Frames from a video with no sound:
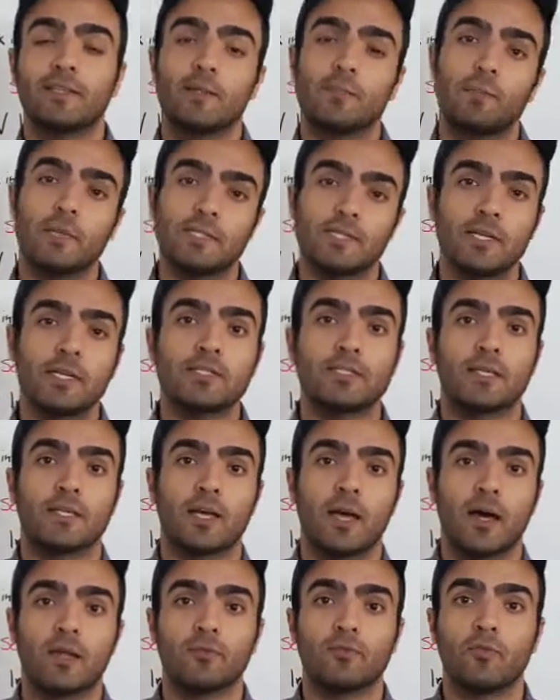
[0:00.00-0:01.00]
a business
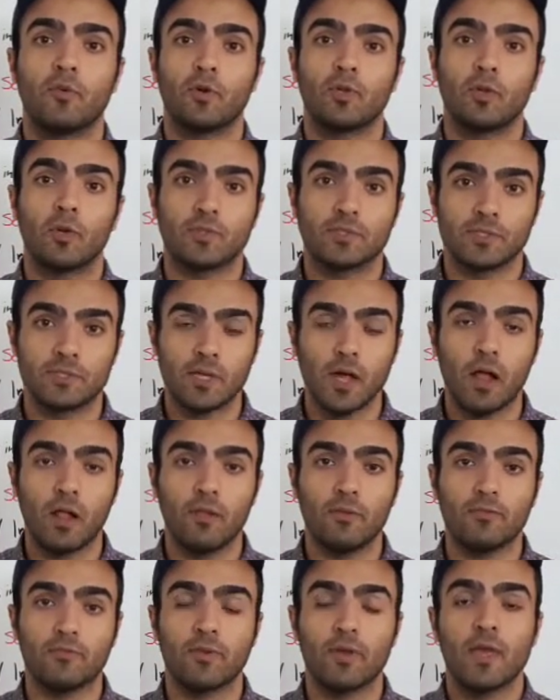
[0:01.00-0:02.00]
account for
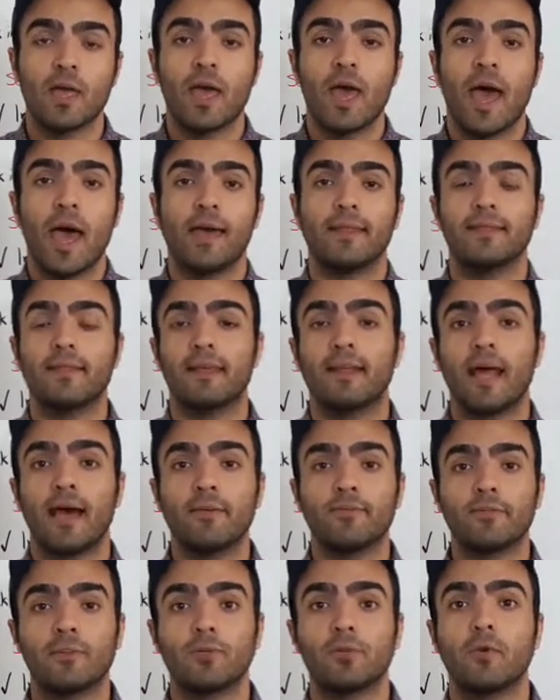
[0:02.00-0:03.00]
yourself, and then
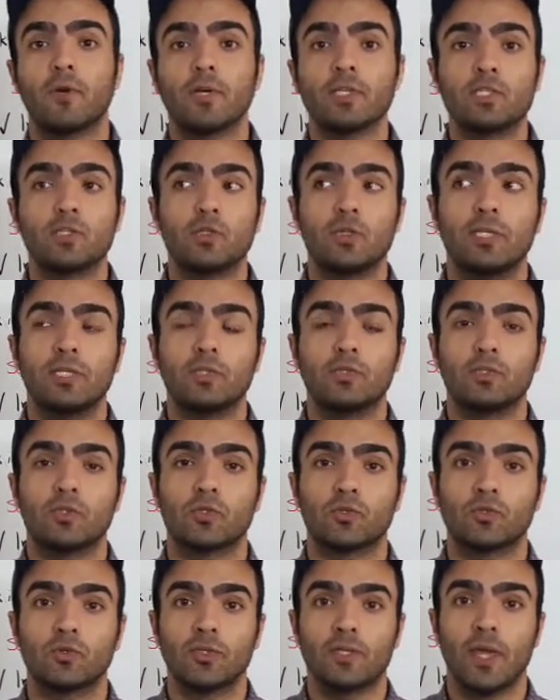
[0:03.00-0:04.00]
afterwards you need to
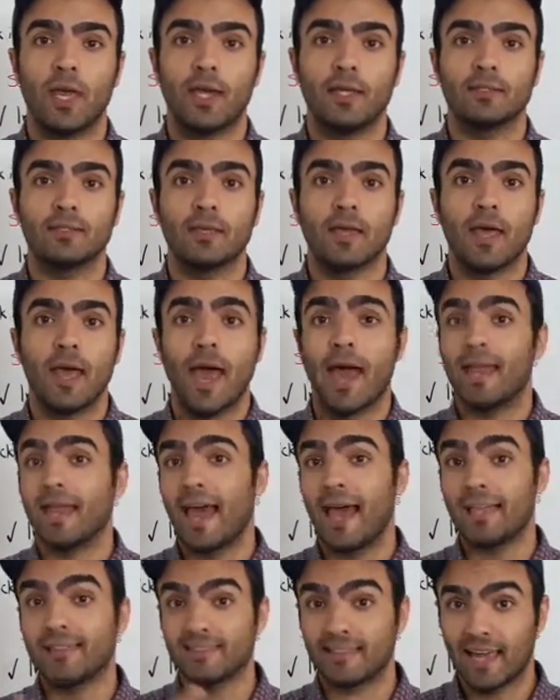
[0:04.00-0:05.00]
create an
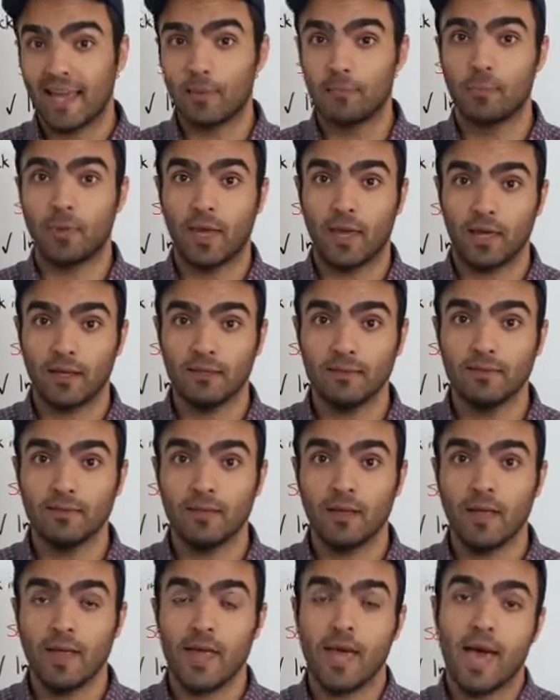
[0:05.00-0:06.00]
ad campaign,
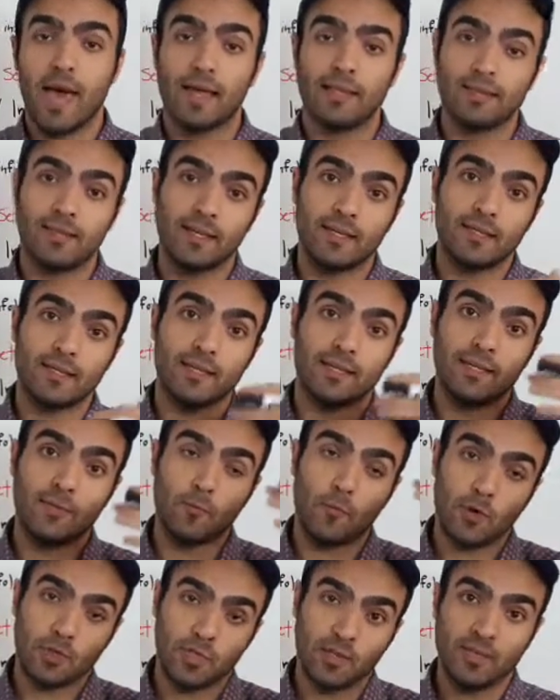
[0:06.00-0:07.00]
and then
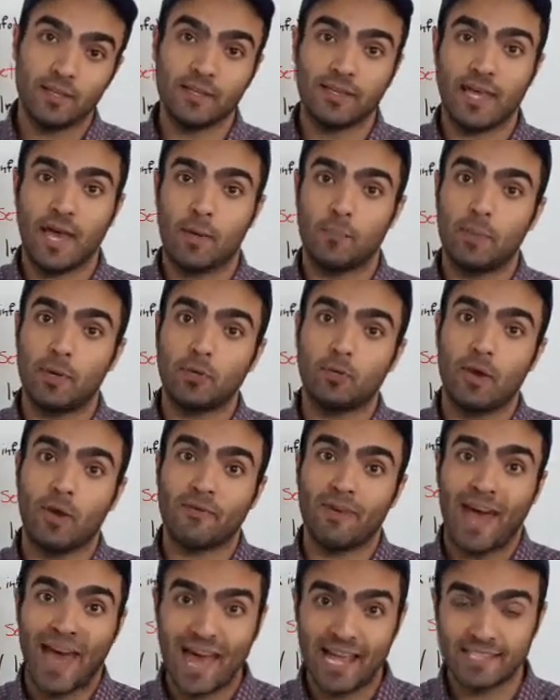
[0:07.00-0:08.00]
within the campaign you
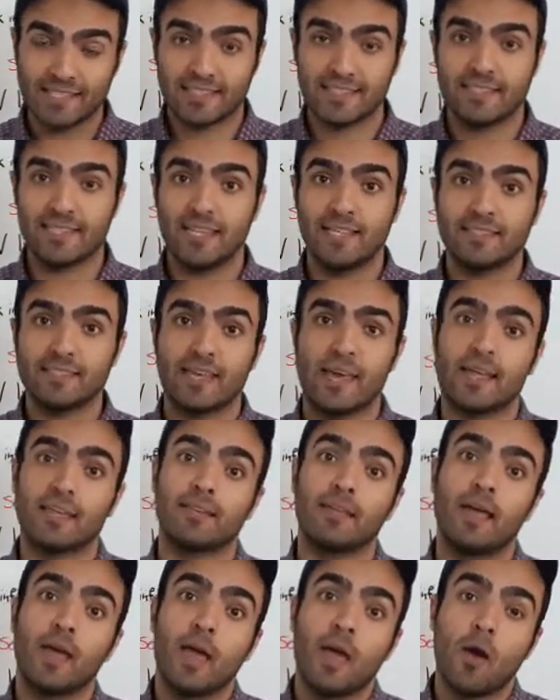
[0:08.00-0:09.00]
have ad sets,
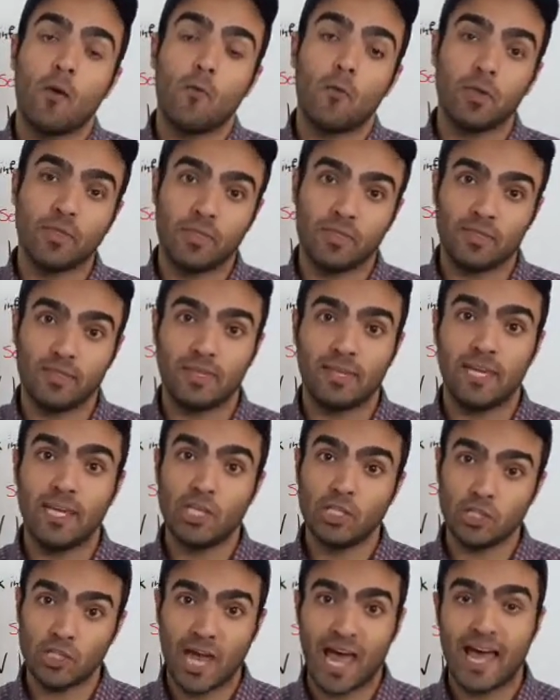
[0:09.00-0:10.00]
and within
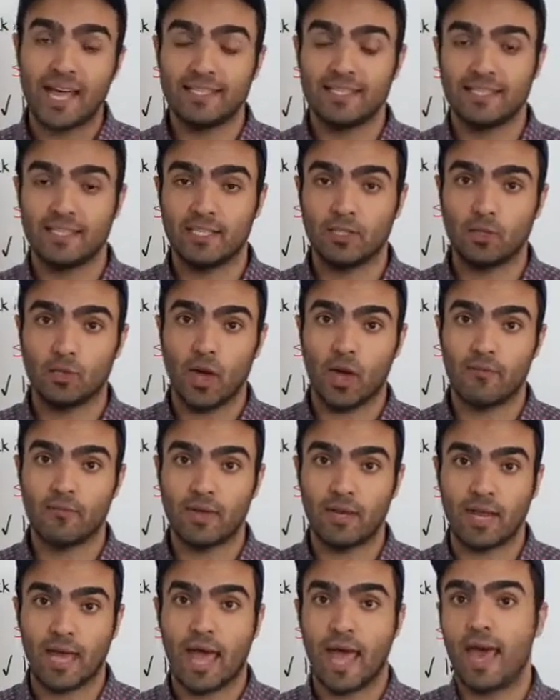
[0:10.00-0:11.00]
each ad set you have
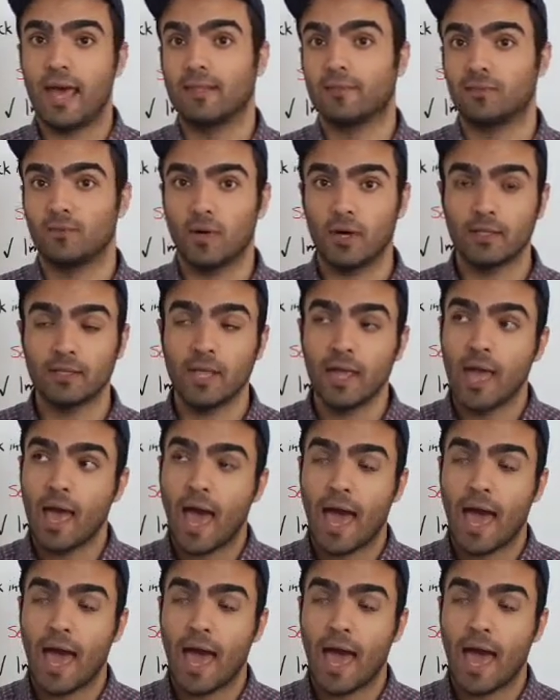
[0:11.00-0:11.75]
an ad, right?